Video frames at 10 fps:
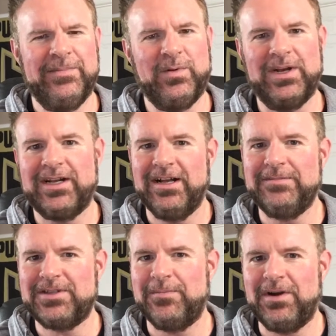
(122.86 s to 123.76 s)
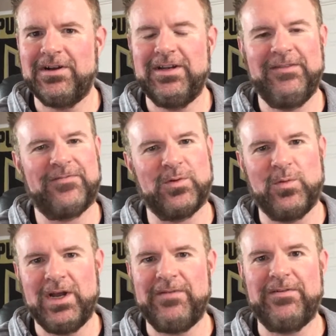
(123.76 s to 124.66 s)
But when it comes to marketing, for
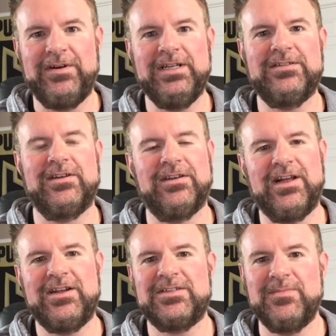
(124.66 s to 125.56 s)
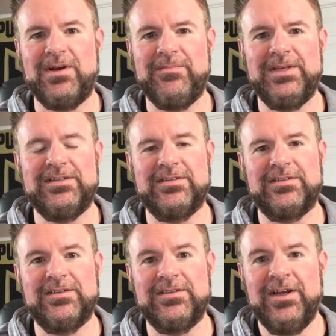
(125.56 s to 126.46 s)
whatever reason, a lot of small
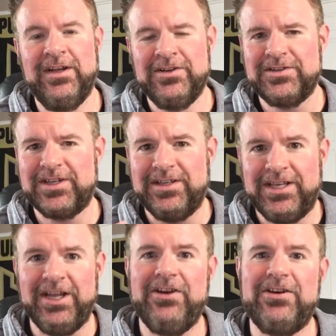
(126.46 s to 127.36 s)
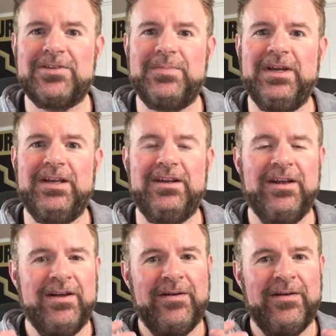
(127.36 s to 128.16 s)
businesses just continue to spend